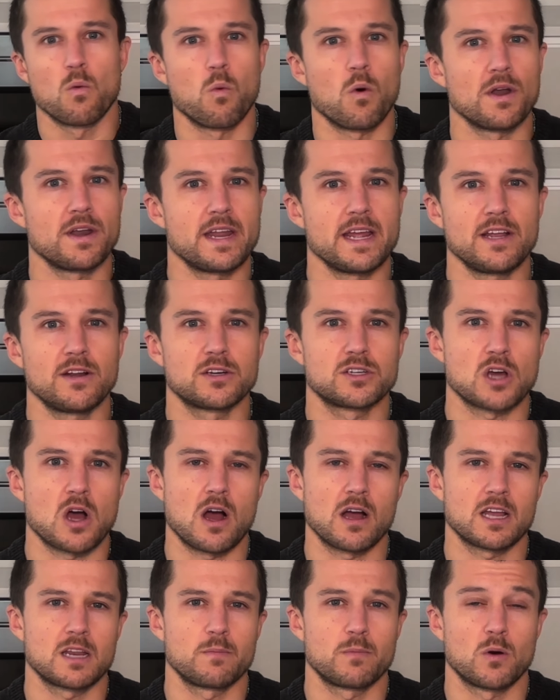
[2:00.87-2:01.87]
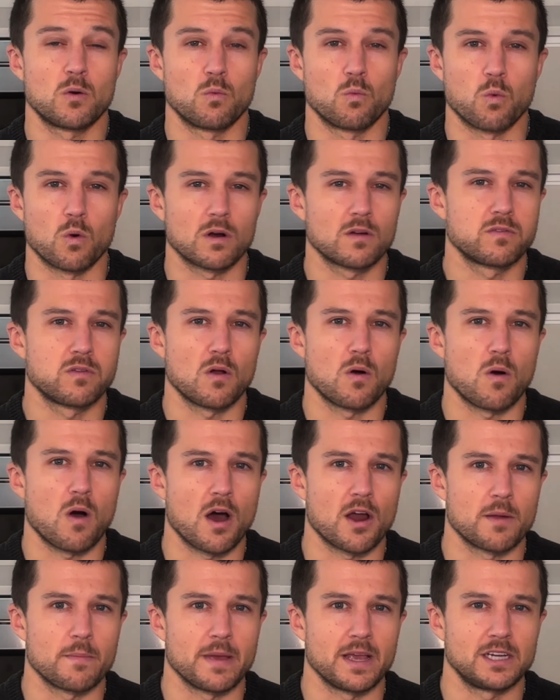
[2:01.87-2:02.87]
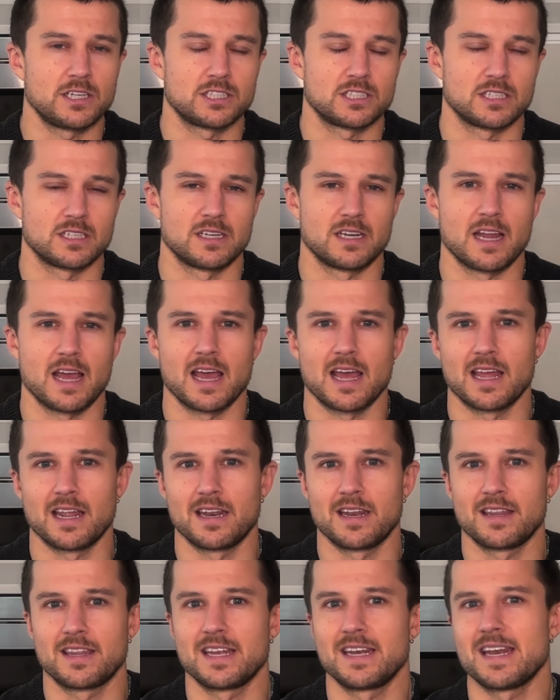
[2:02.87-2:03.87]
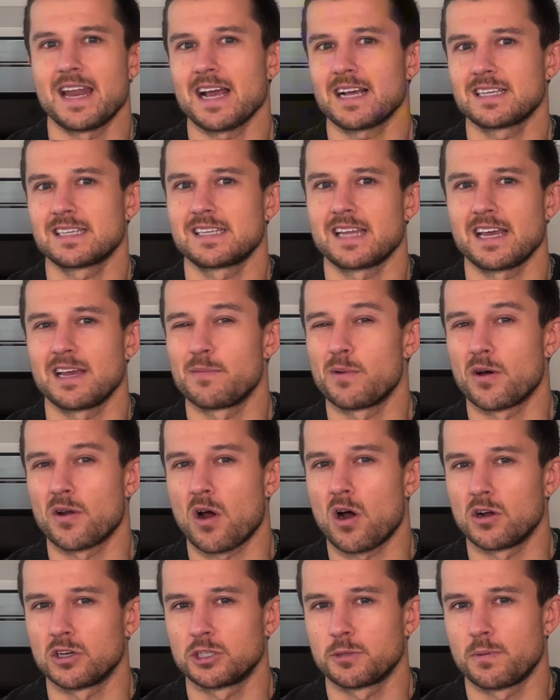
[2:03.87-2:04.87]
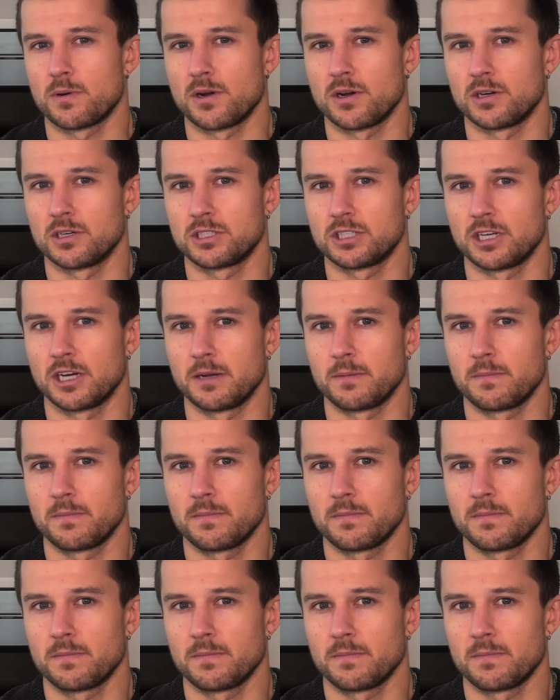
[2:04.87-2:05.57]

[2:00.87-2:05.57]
one day you're talking about workflow automation and the next day about entrepreneurship.